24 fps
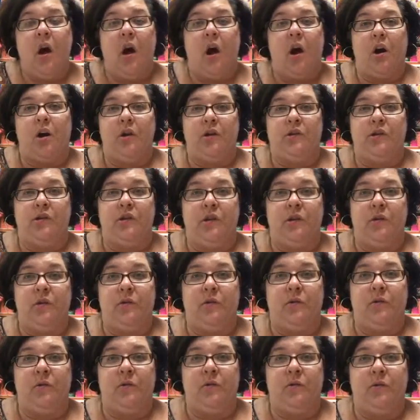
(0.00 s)
are
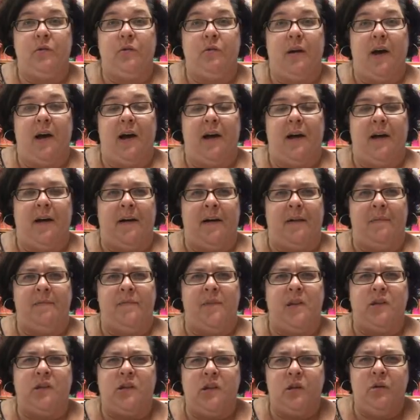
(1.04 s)
due
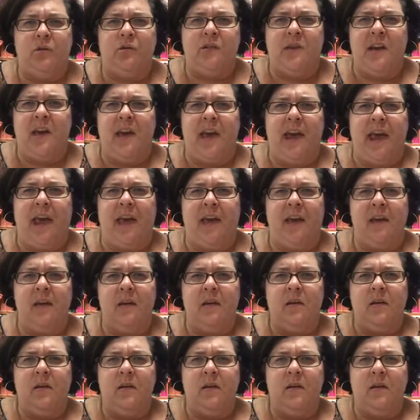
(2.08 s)
the Tuesday